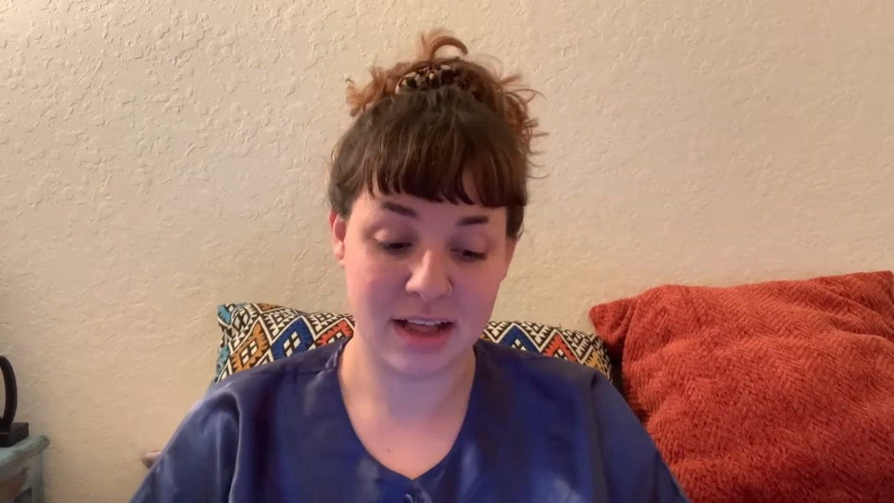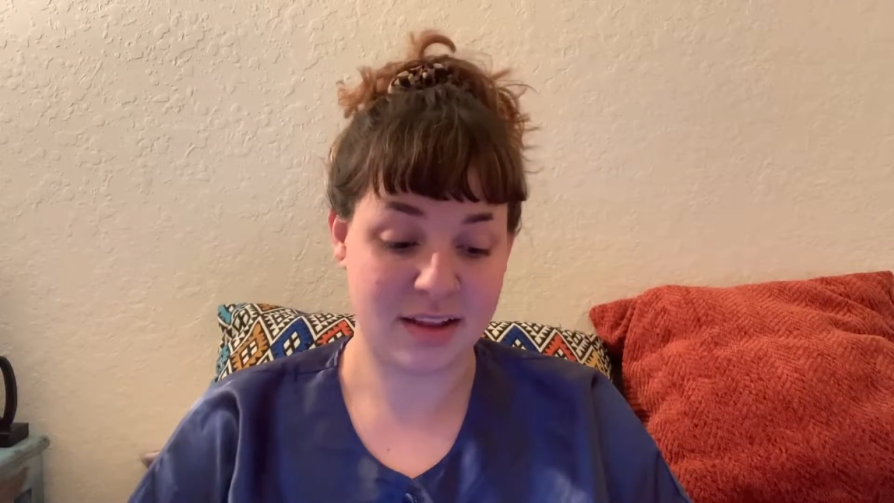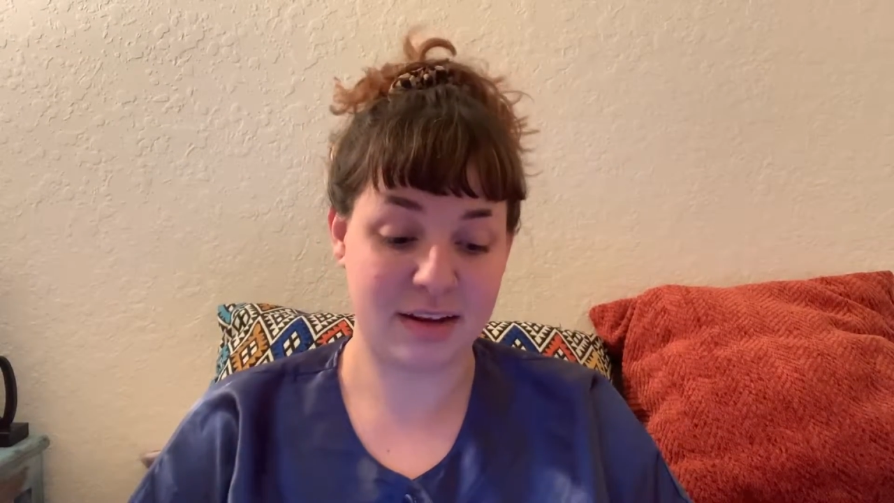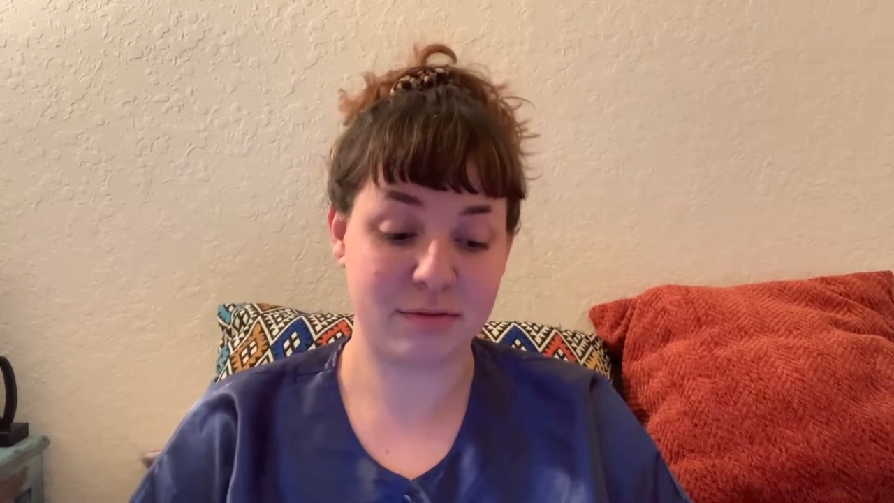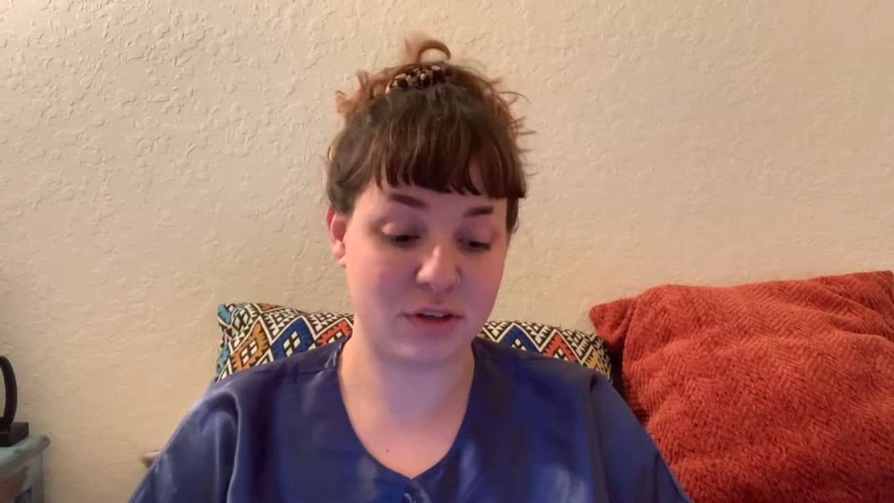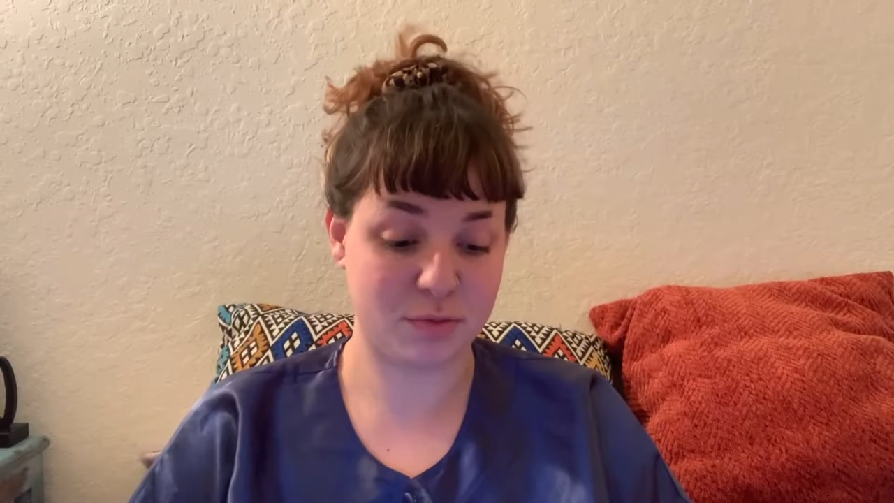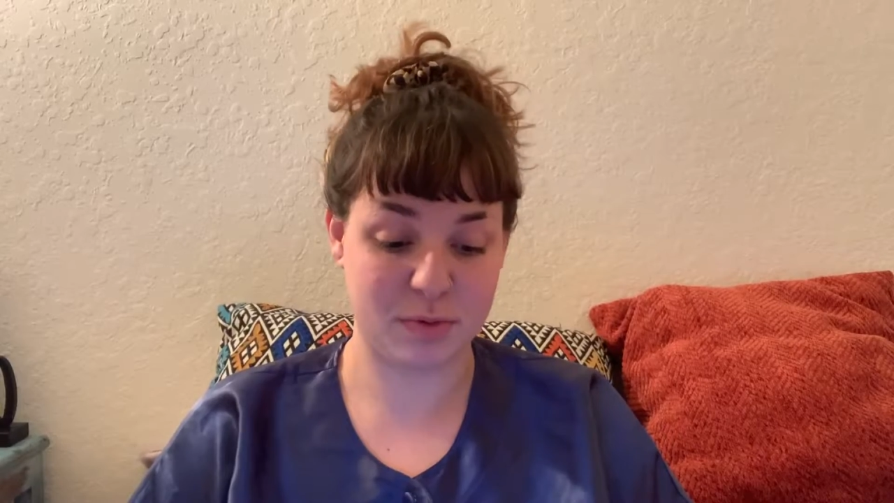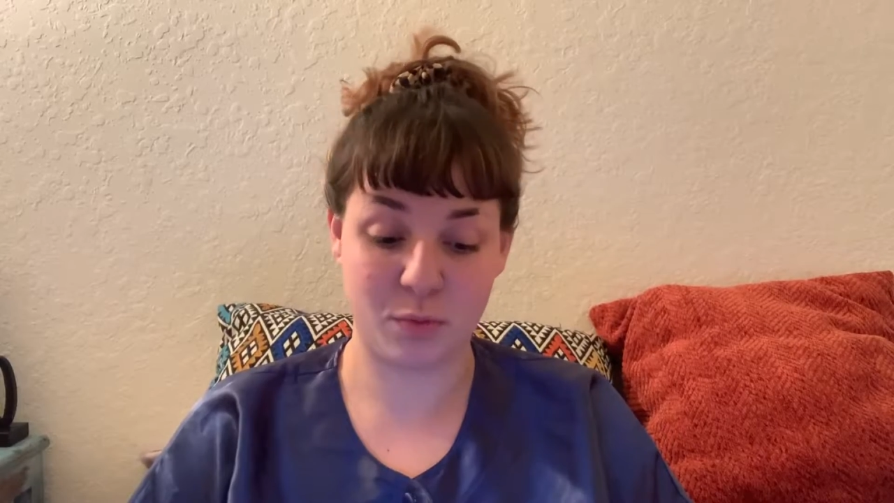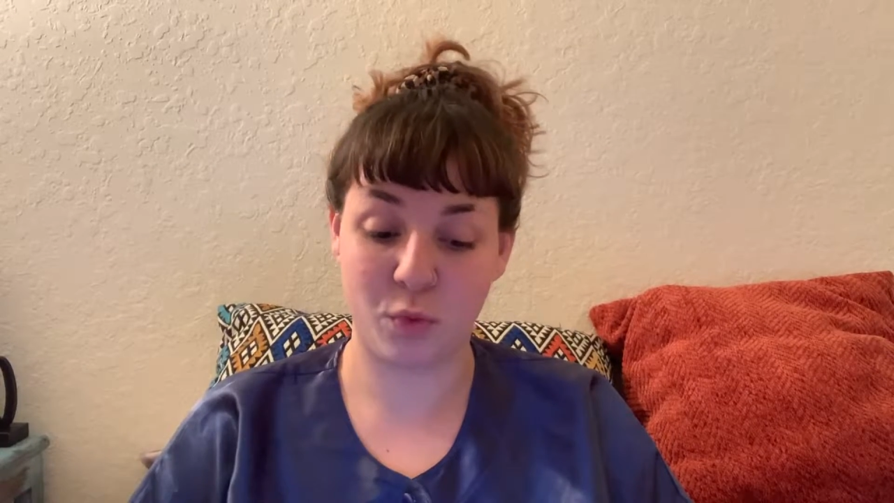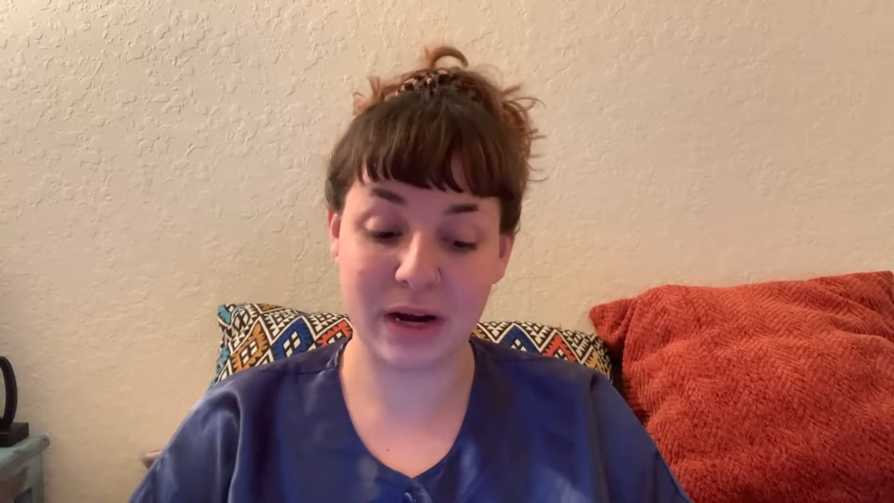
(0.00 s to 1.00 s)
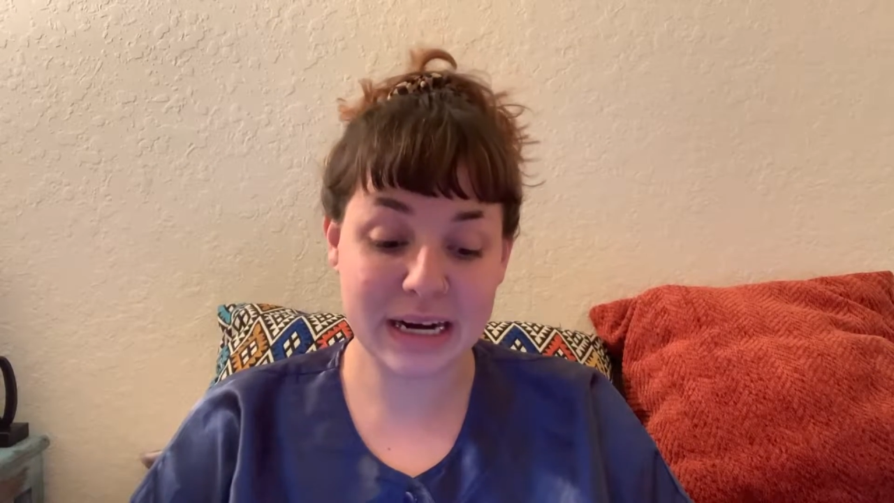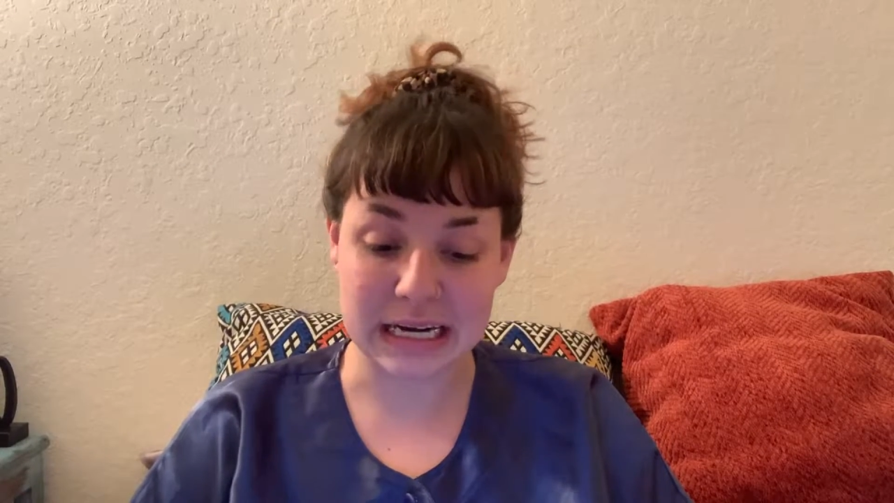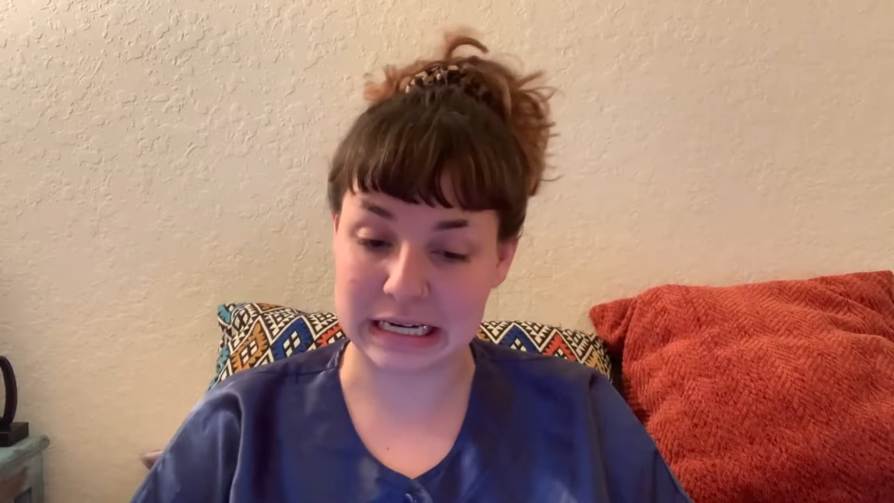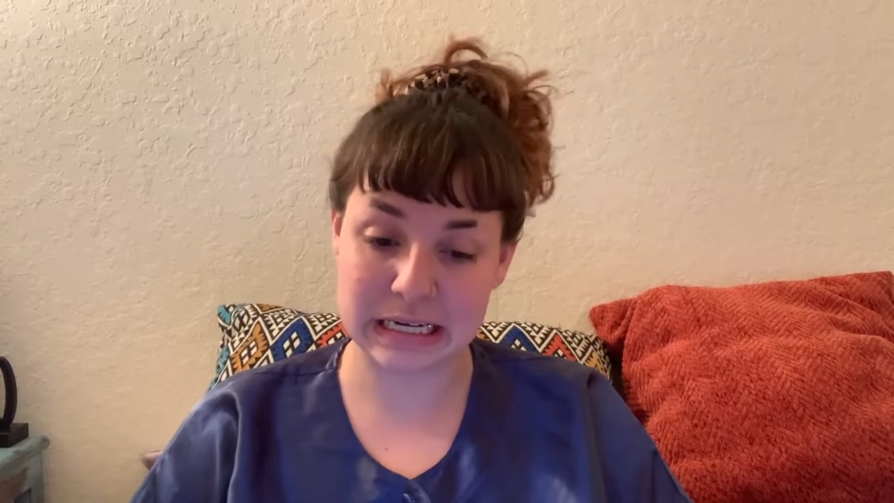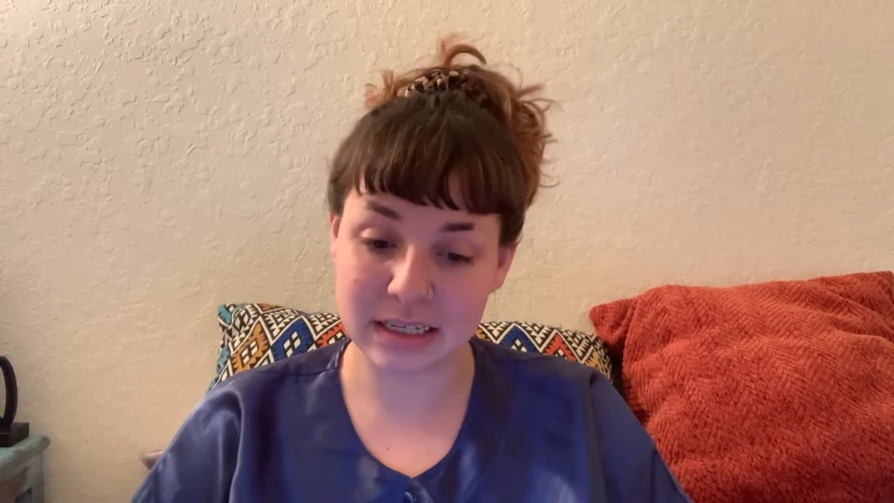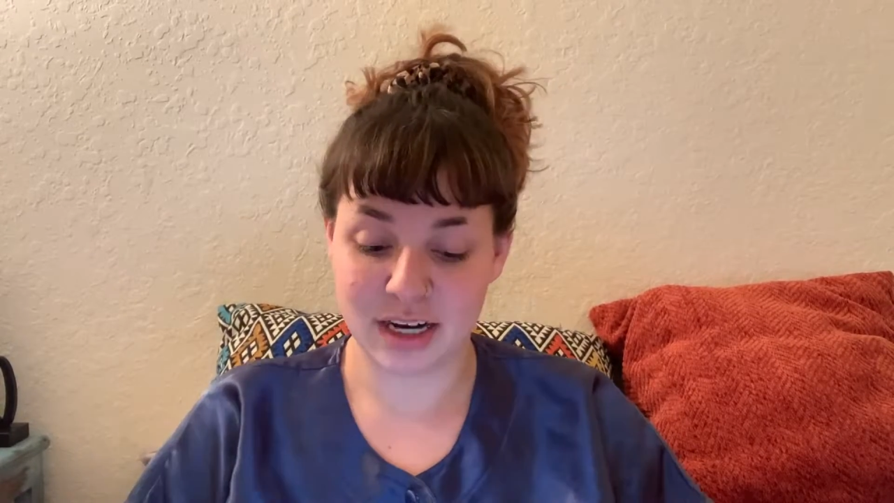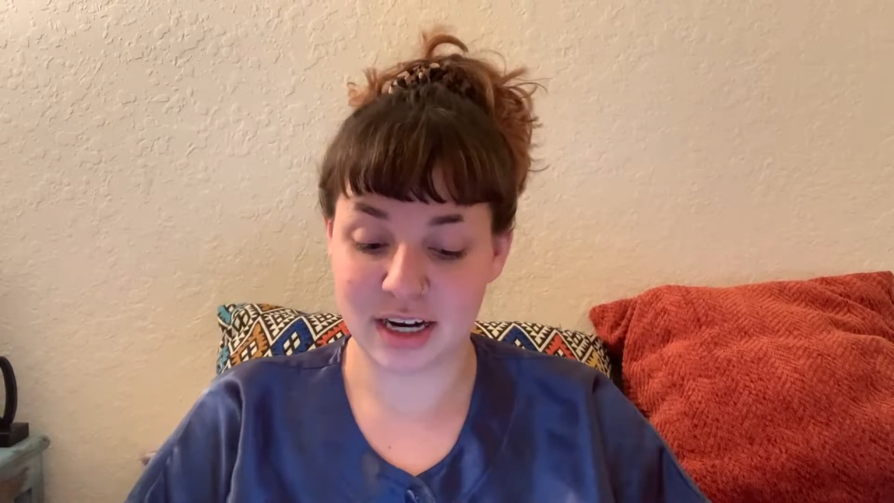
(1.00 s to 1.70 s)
I've just been waiting